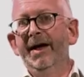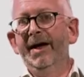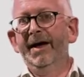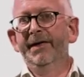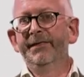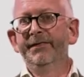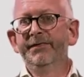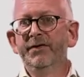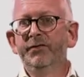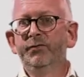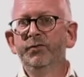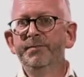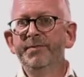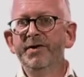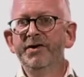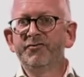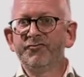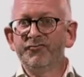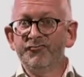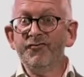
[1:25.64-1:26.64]
and this will
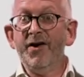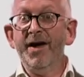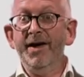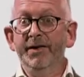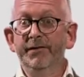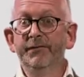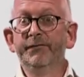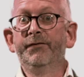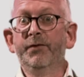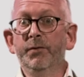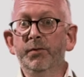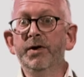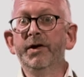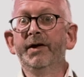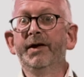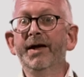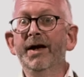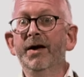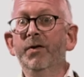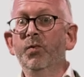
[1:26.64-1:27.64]
be great for
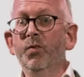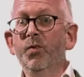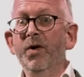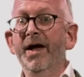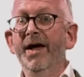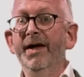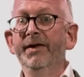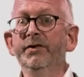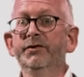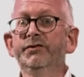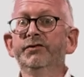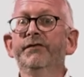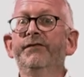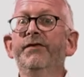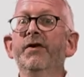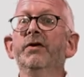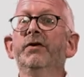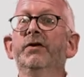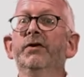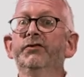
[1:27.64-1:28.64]
working out where you should
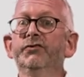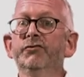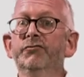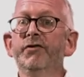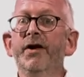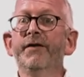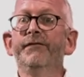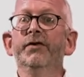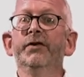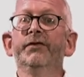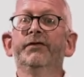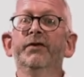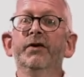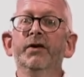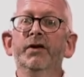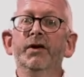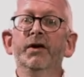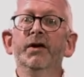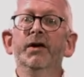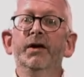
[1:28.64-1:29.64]
focus your efforts
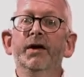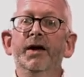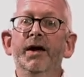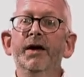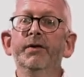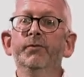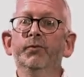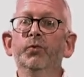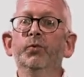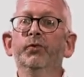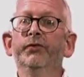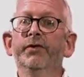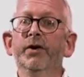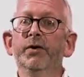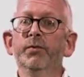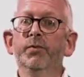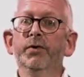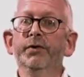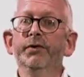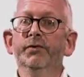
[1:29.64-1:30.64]
and
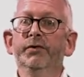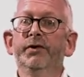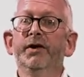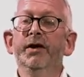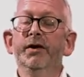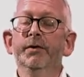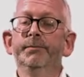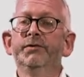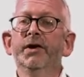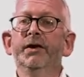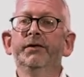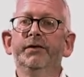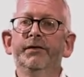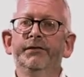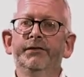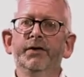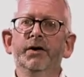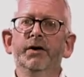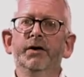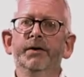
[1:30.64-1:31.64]
also what your key
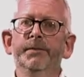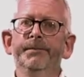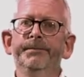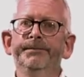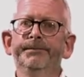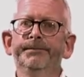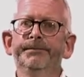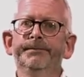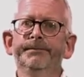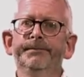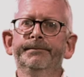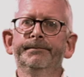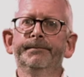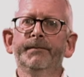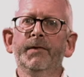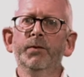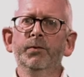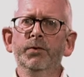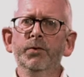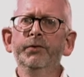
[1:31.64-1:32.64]
objectives are.
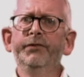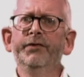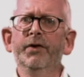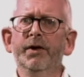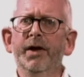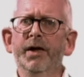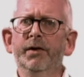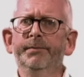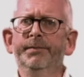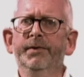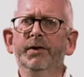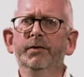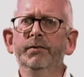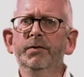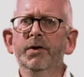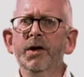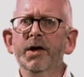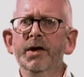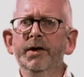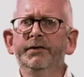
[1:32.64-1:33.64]
It will also help you
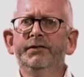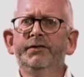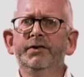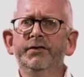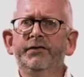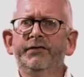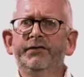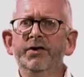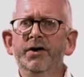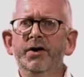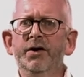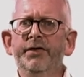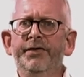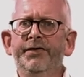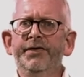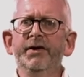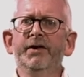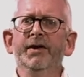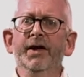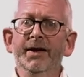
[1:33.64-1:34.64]
to start
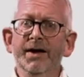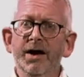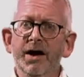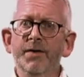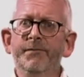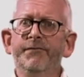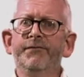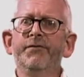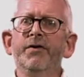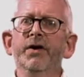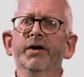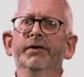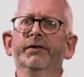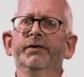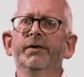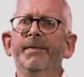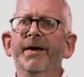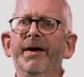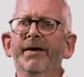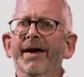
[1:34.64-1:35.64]
thinking up
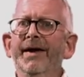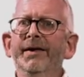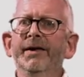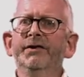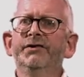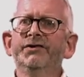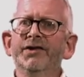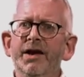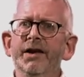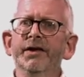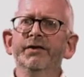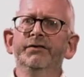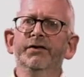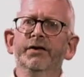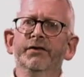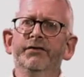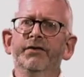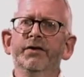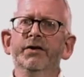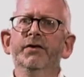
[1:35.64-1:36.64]
front about any
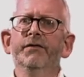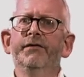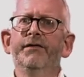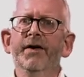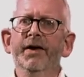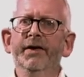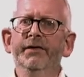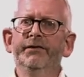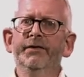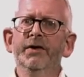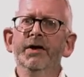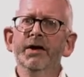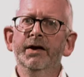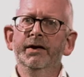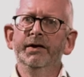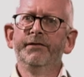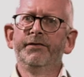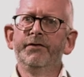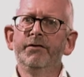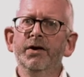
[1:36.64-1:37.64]
challenges that you face
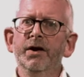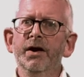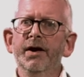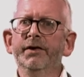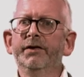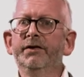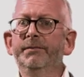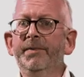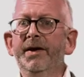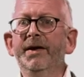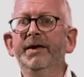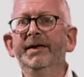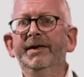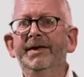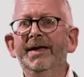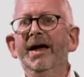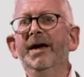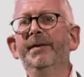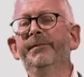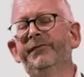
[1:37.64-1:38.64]
and if there are likely to be any
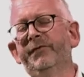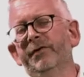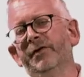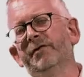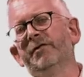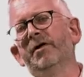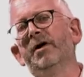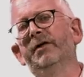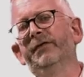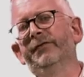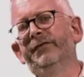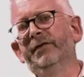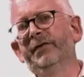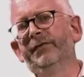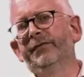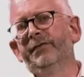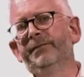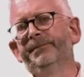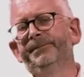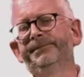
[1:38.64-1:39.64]
gaps in your
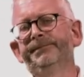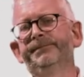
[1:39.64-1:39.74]
answers.